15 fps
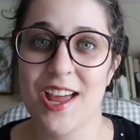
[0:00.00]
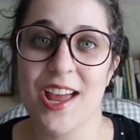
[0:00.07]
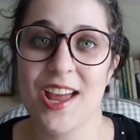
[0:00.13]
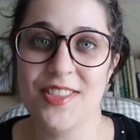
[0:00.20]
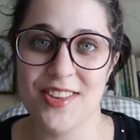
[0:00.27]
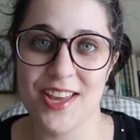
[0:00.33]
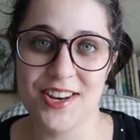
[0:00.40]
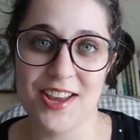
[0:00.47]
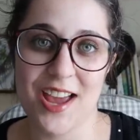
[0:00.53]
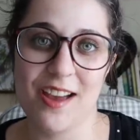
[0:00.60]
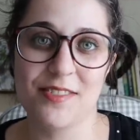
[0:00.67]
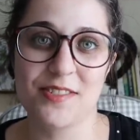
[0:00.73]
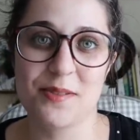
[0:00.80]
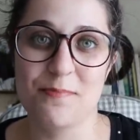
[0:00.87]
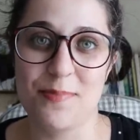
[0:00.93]
and then you
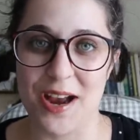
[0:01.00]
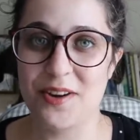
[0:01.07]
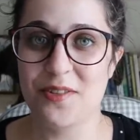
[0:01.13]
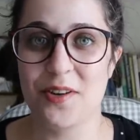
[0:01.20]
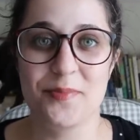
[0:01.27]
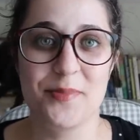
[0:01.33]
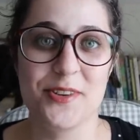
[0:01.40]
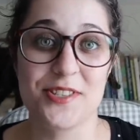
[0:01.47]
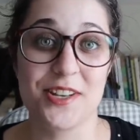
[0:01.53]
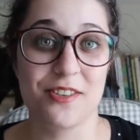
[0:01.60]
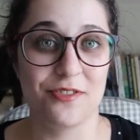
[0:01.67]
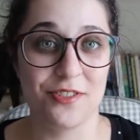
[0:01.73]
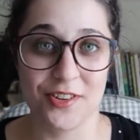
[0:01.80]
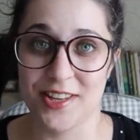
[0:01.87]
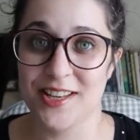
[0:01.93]
have some background music
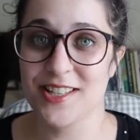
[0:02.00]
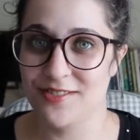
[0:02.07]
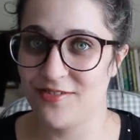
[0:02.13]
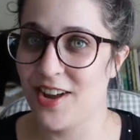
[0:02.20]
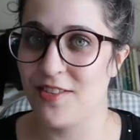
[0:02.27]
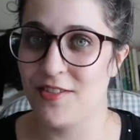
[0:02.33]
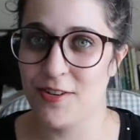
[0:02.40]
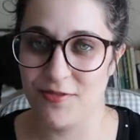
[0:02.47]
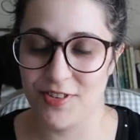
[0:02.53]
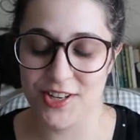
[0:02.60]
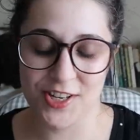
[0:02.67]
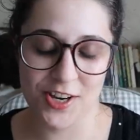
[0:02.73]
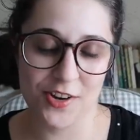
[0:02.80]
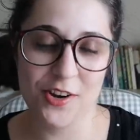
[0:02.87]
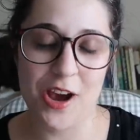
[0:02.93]
for this very
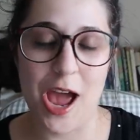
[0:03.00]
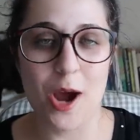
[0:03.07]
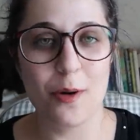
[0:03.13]
video